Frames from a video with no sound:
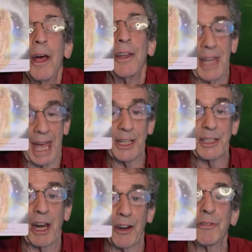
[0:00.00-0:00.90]

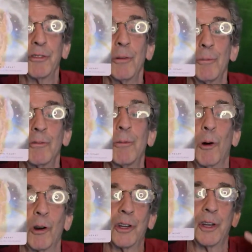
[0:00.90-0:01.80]
Sagittarius full moon
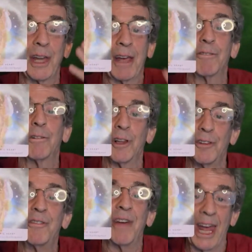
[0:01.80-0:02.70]
portal to take full
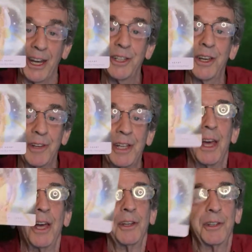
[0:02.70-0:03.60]
advantage of it,
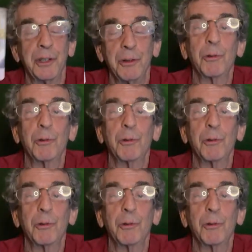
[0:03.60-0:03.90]
to